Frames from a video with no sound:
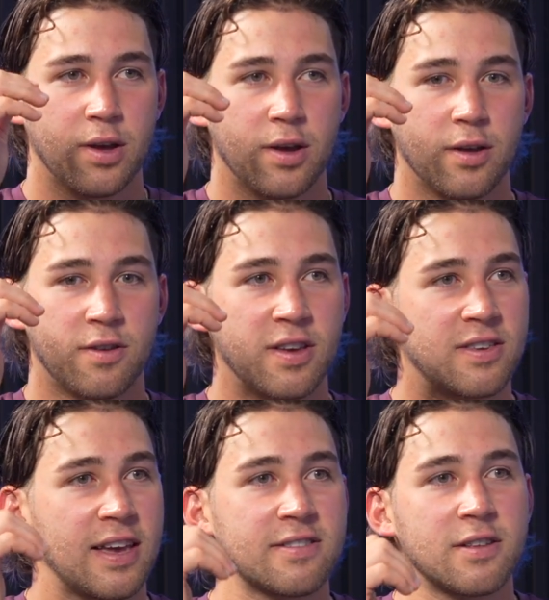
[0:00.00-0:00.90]

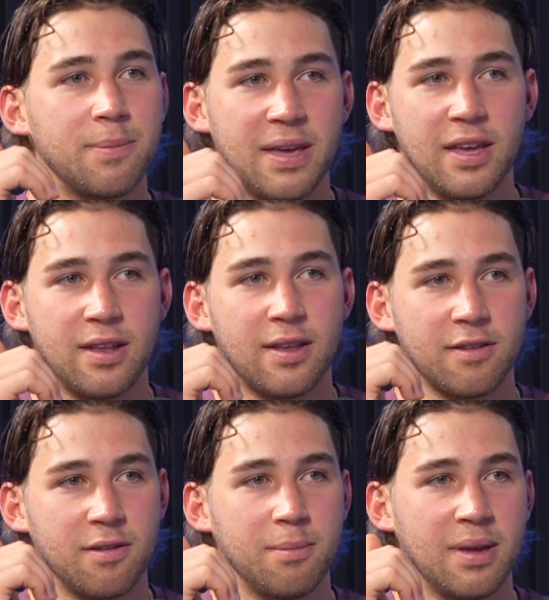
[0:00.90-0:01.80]
success to me
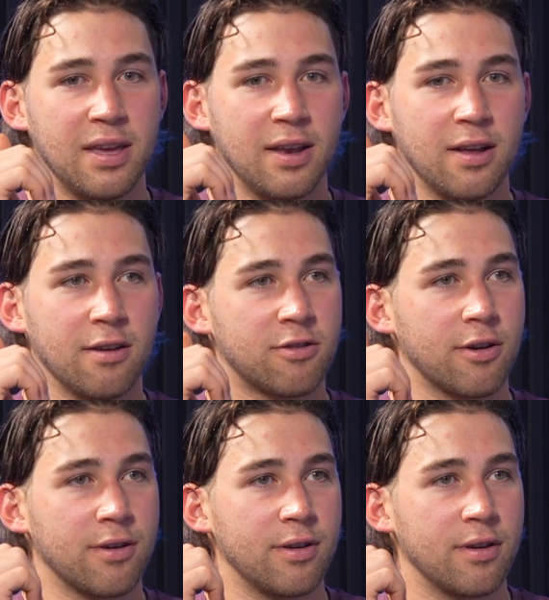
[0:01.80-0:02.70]
doesn't mean a
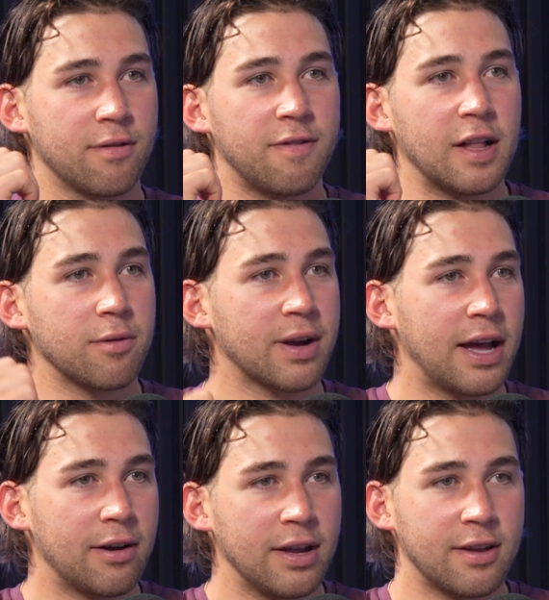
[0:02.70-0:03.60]
certain follower
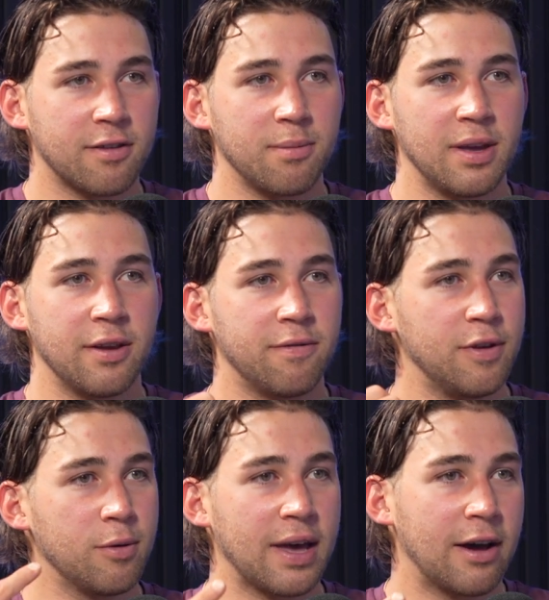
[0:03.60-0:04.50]
count. It doesn't mean a
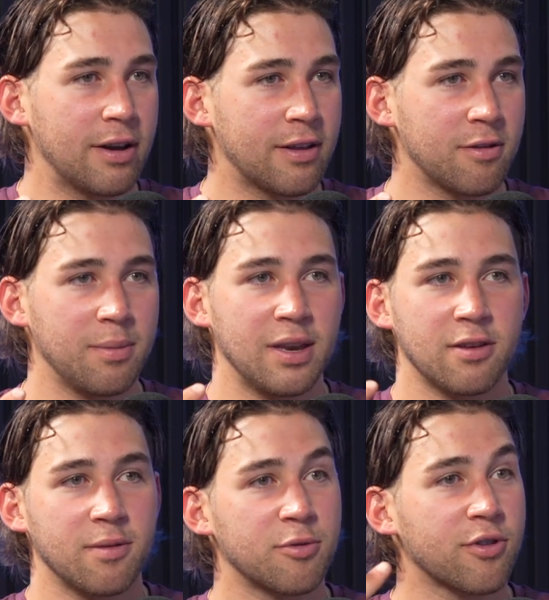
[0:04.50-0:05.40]
view count. It doesn't mean a
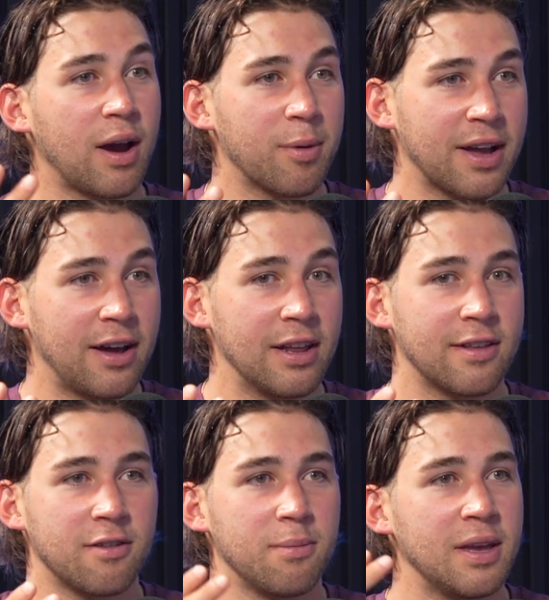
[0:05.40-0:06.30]
subscriber count. It
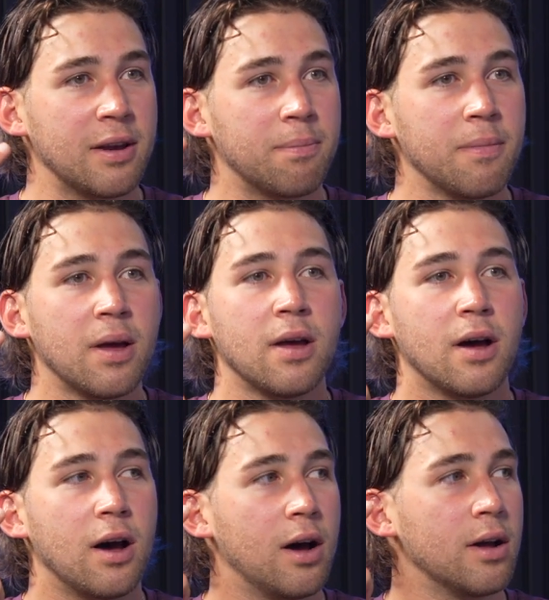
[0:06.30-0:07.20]
doesn't mean
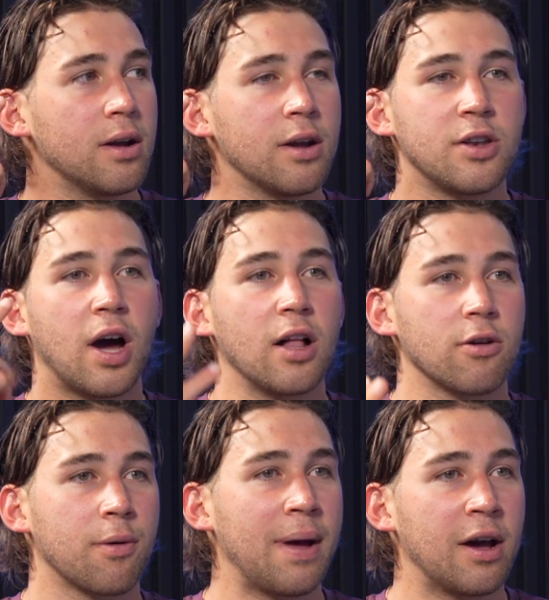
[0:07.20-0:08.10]
a dollar
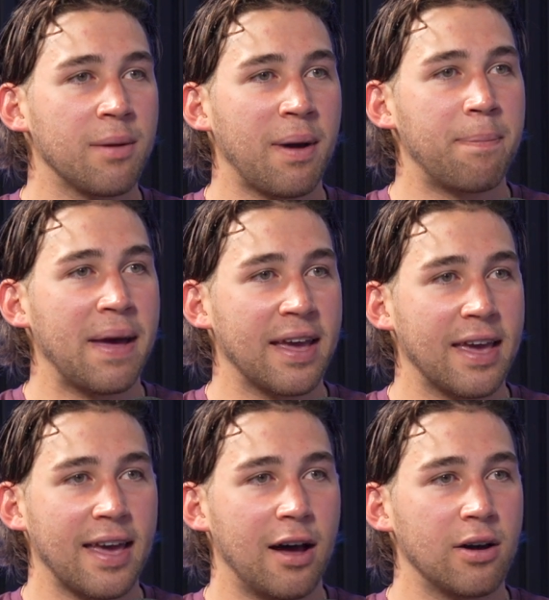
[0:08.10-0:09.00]
amount in my bank
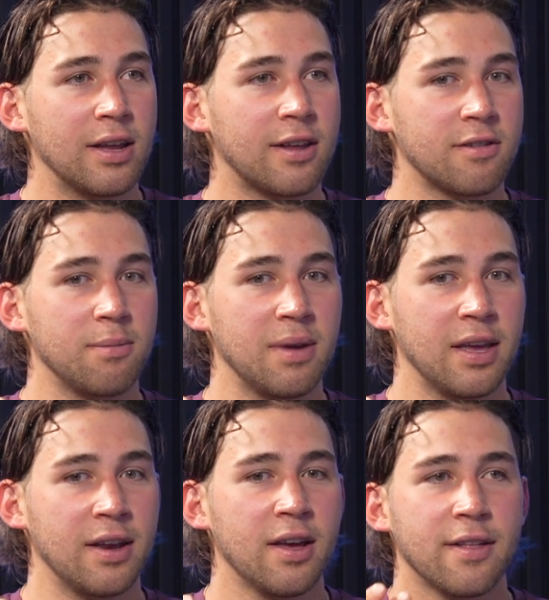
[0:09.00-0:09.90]
account. It doesn't
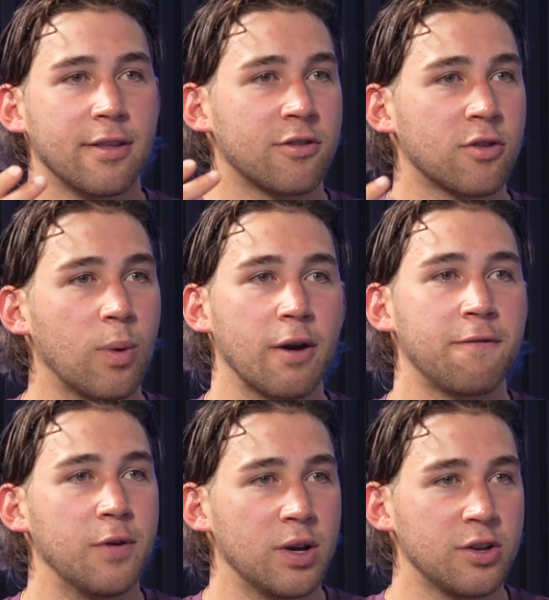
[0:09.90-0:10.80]
mean the square
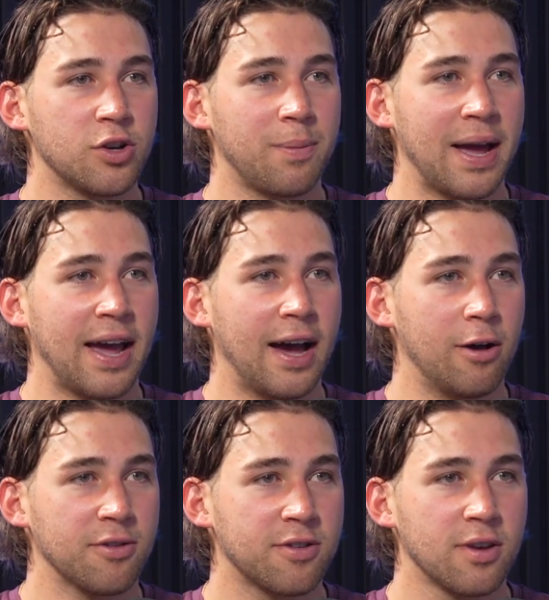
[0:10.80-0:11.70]
footage on my
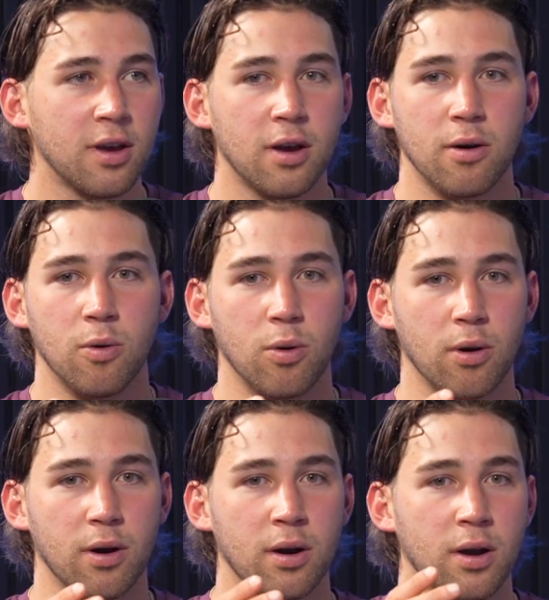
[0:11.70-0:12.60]
house,
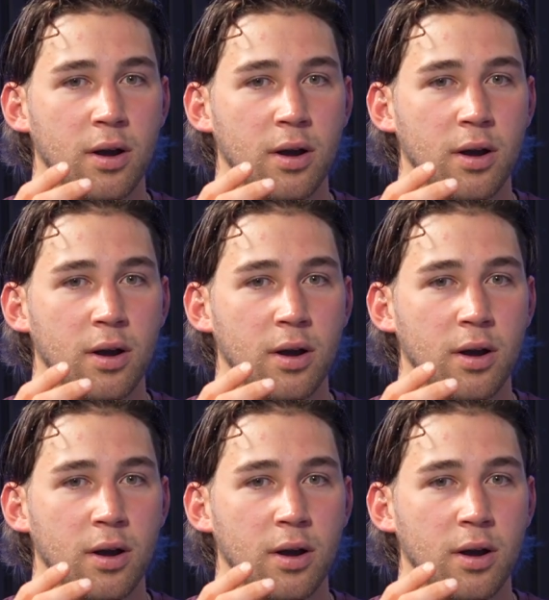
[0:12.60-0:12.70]
or